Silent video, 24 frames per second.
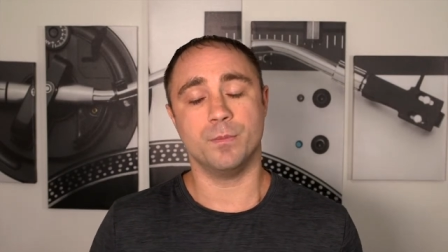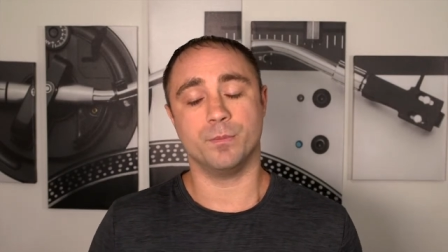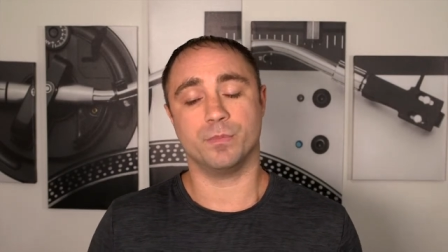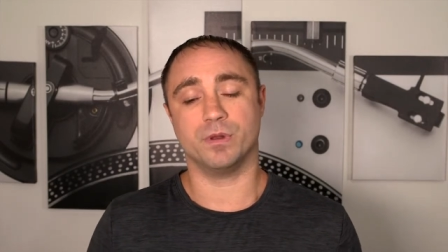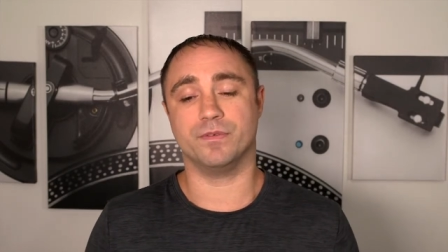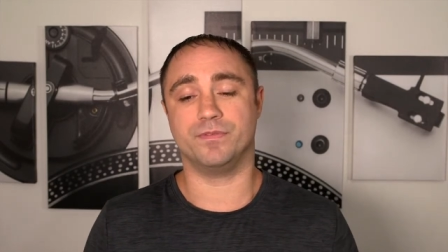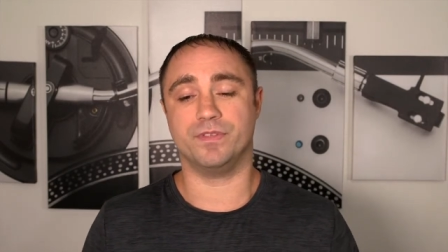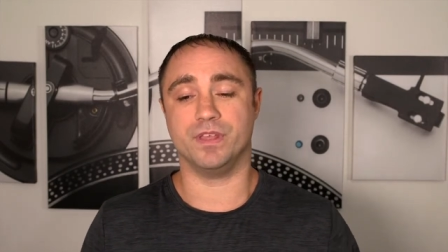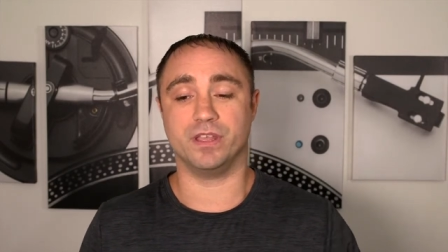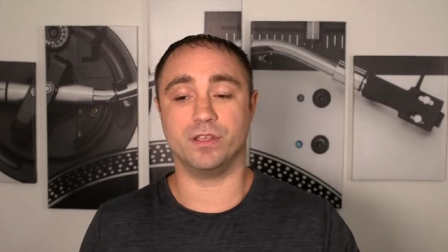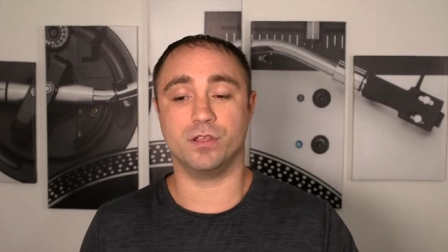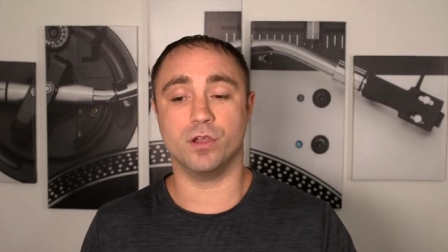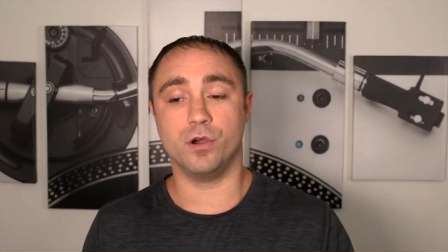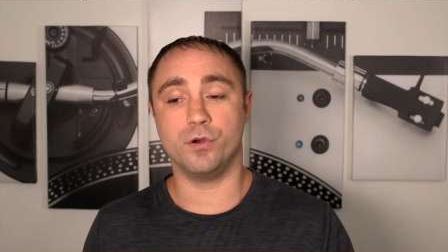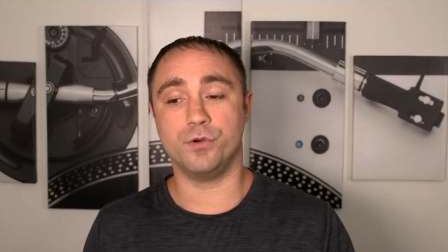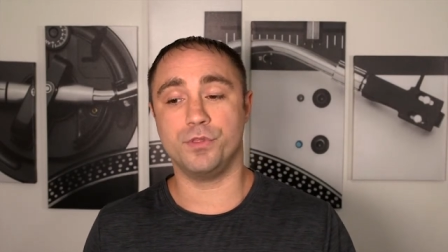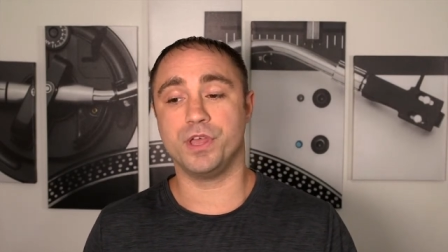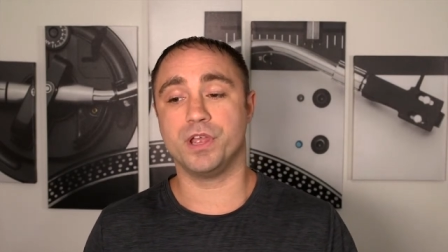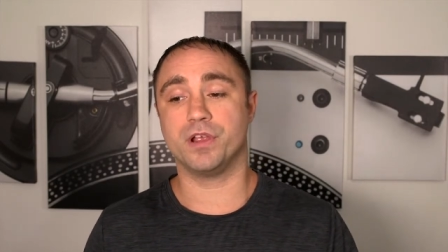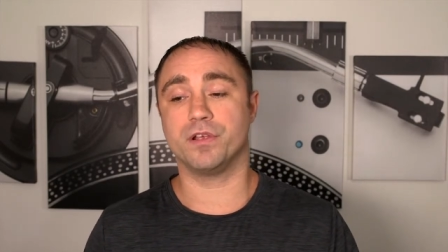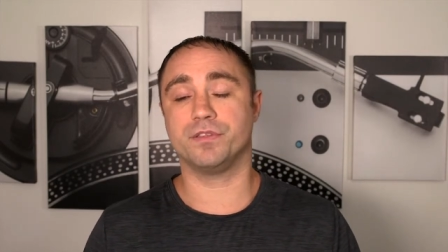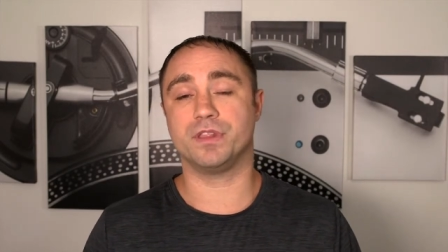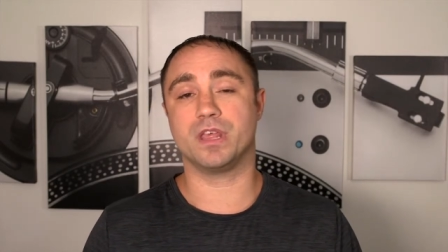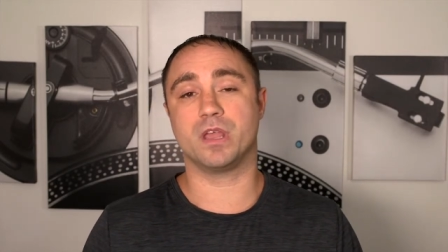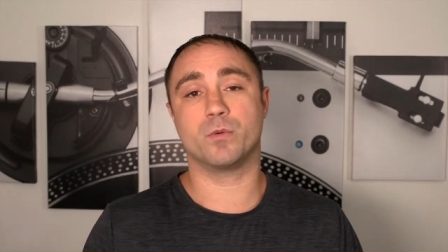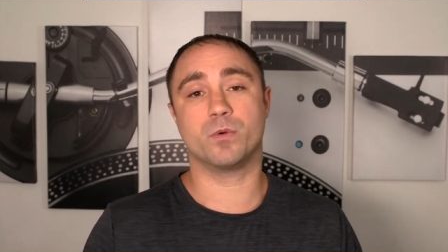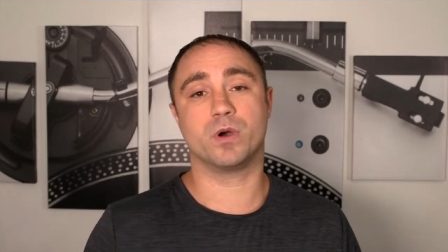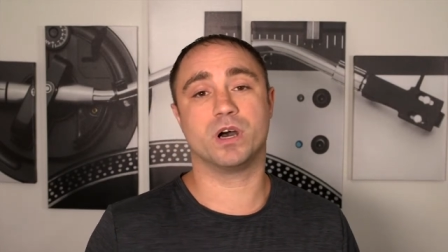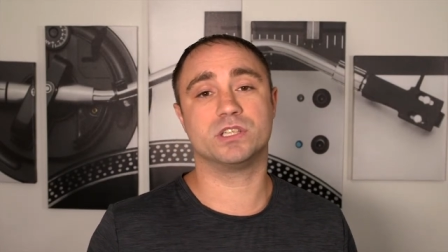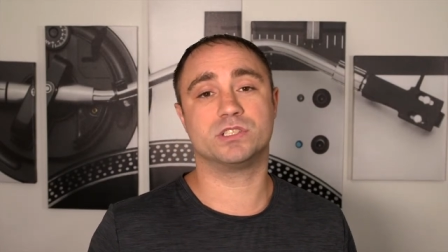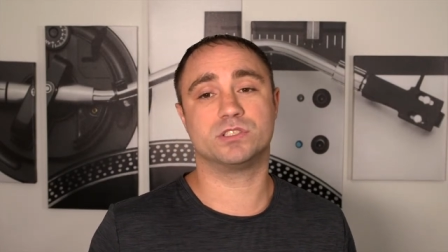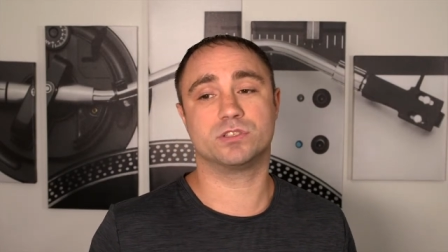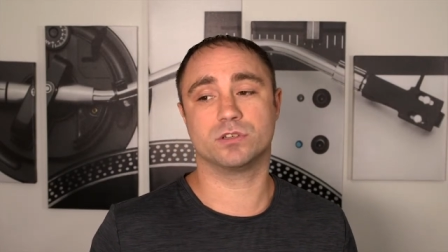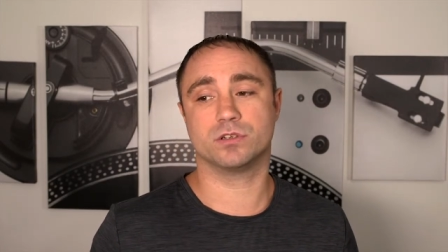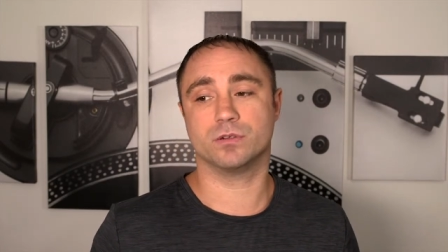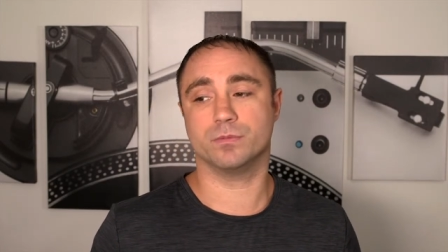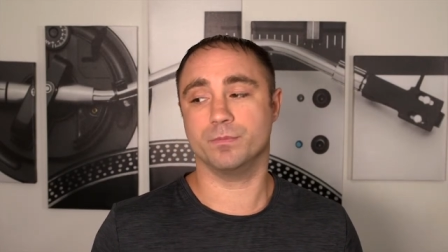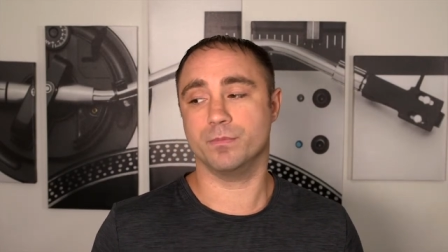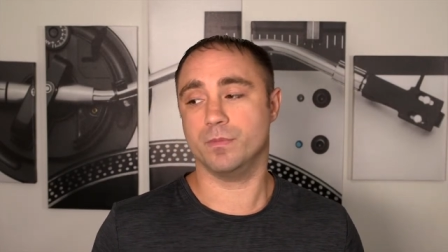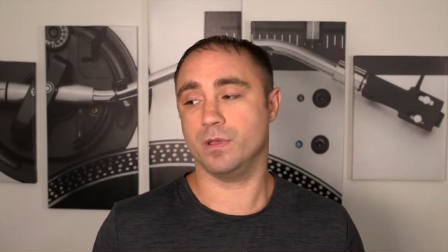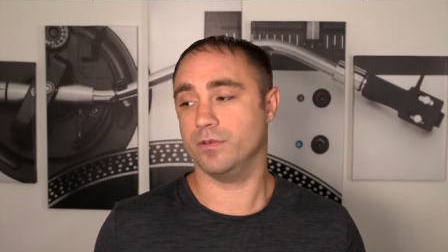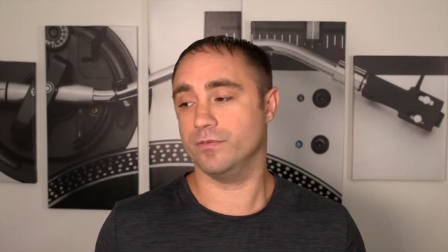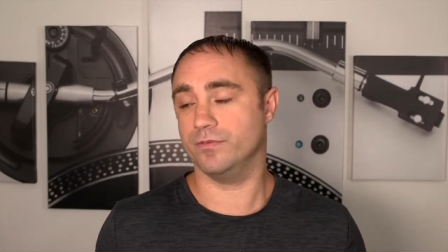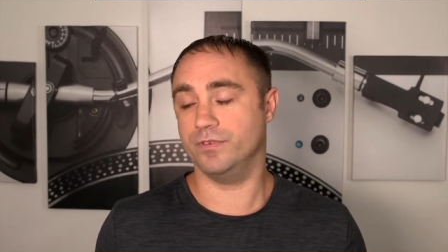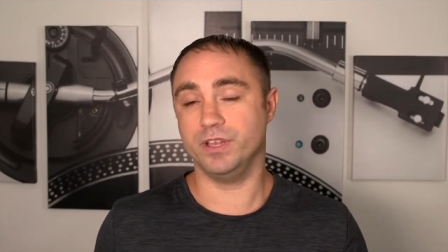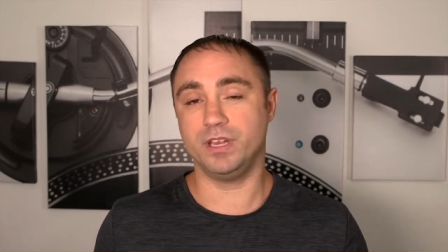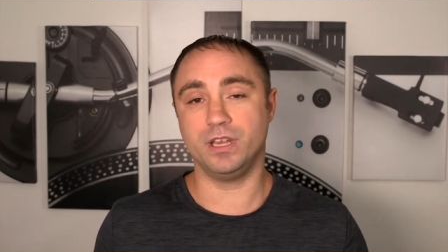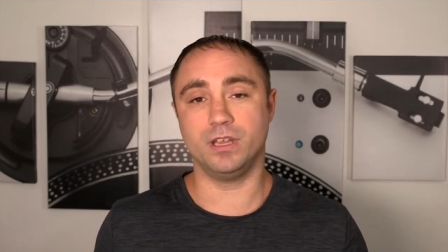But if they go there and they watch your
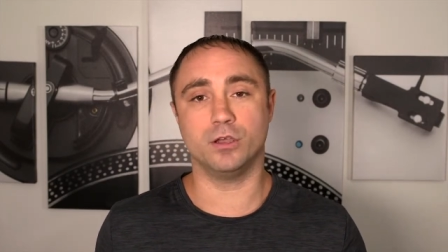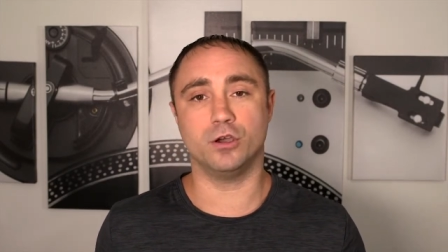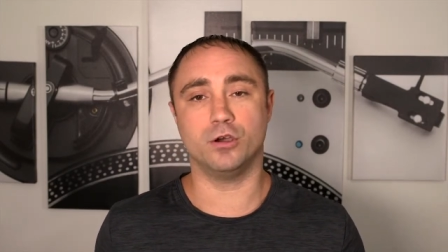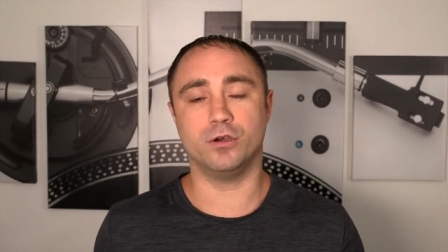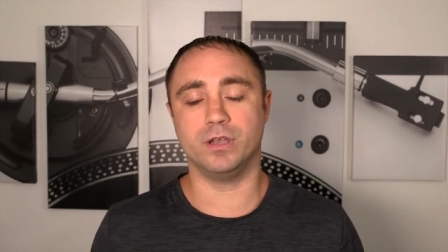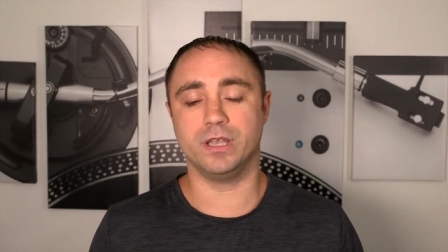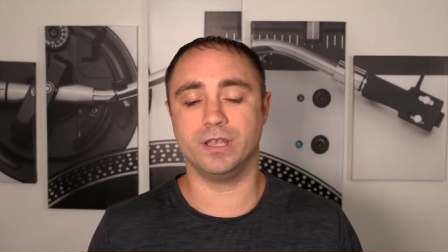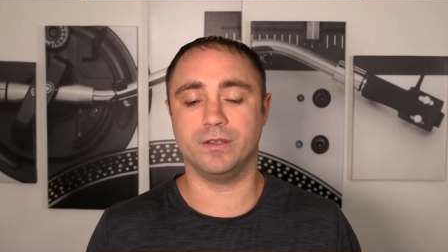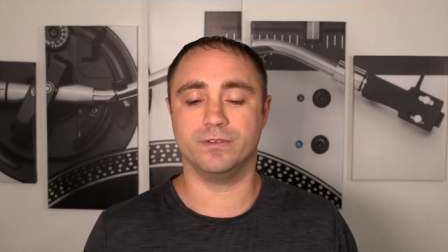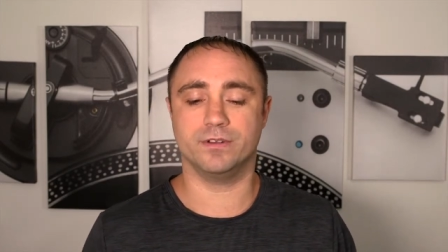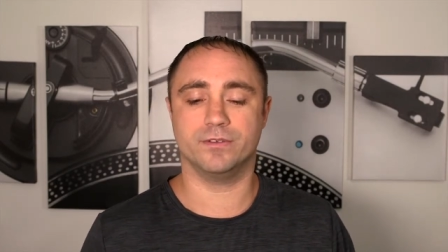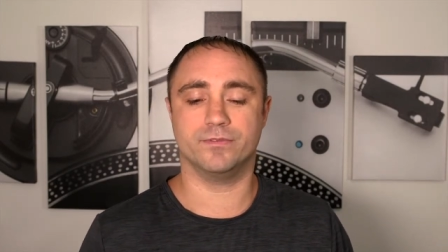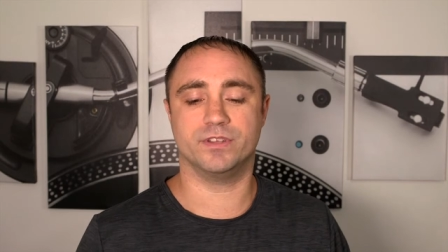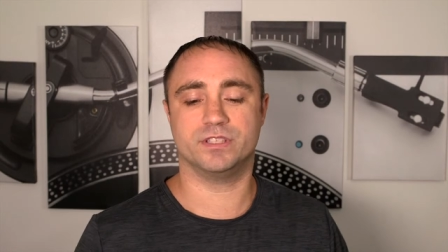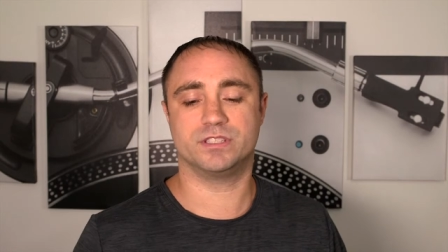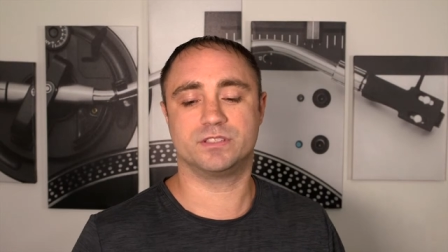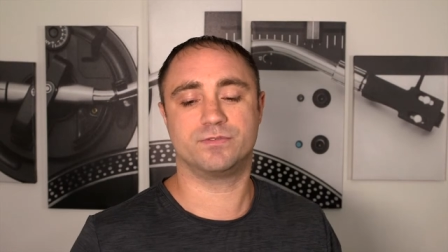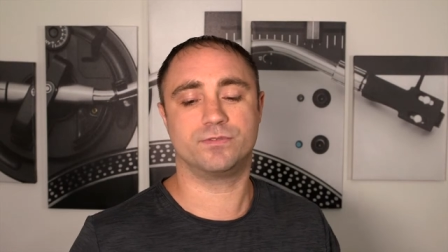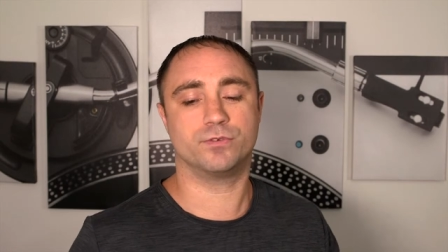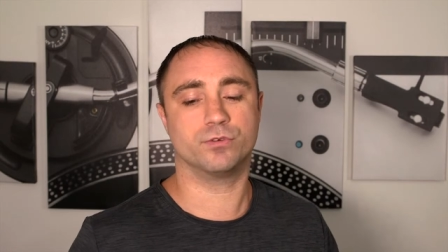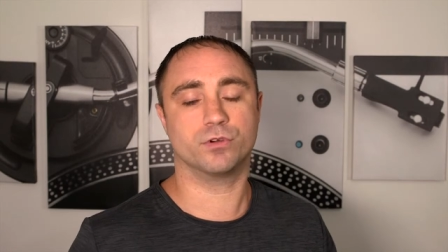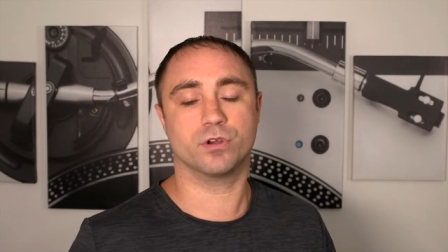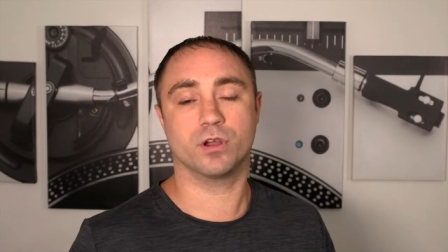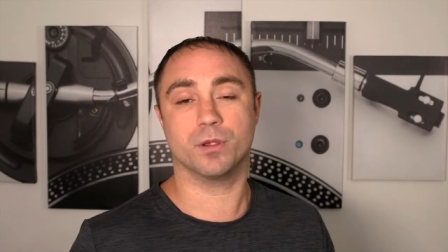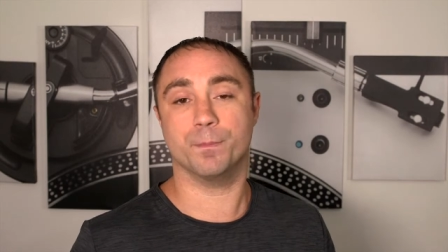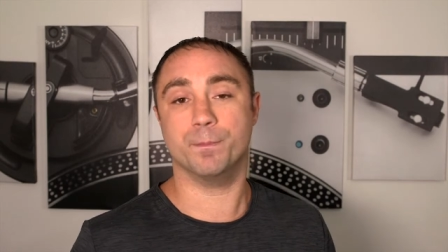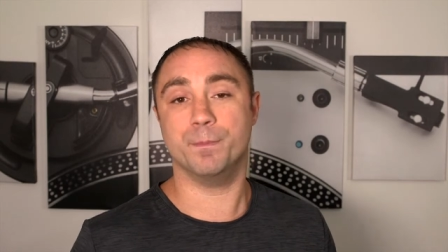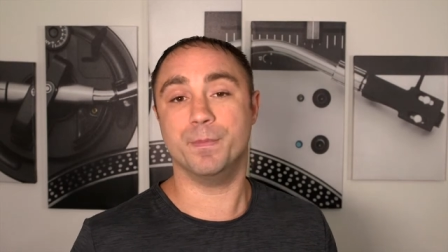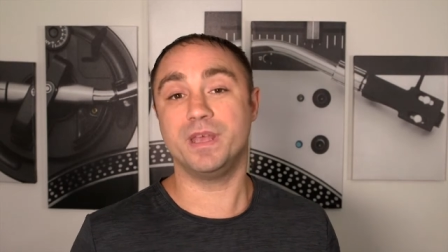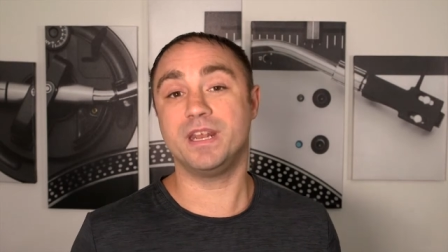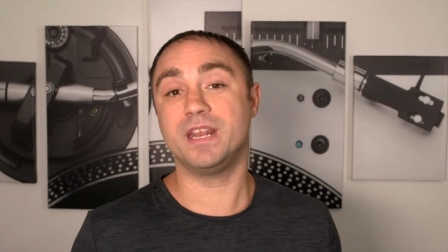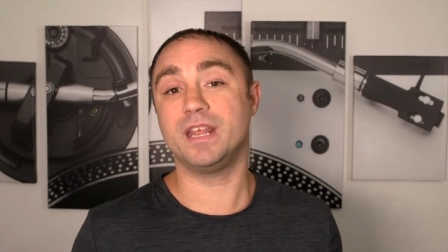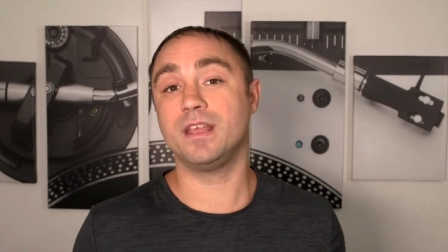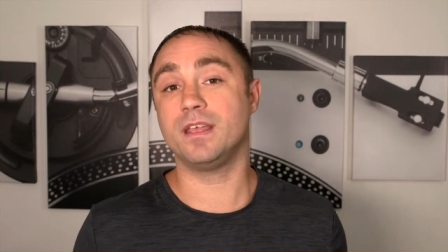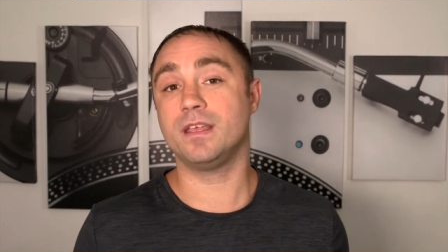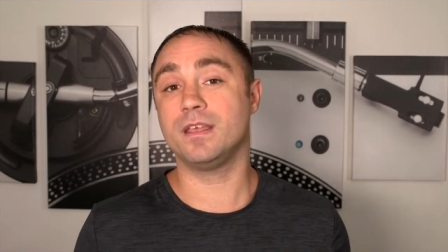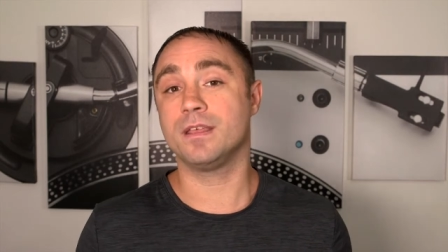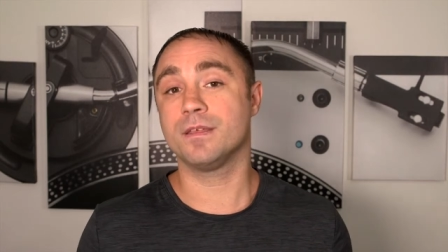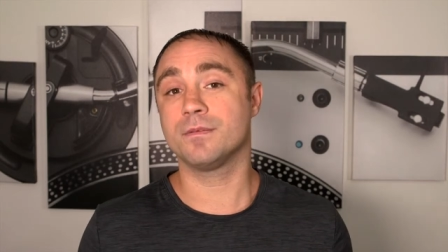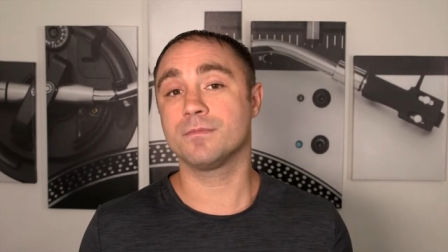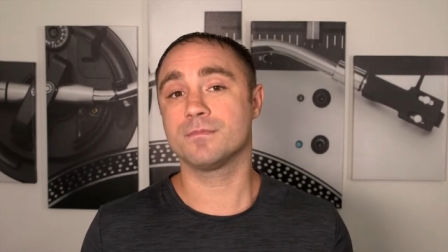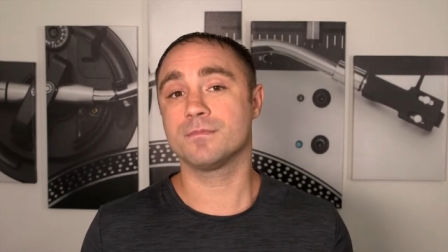video, even if it's for a minute,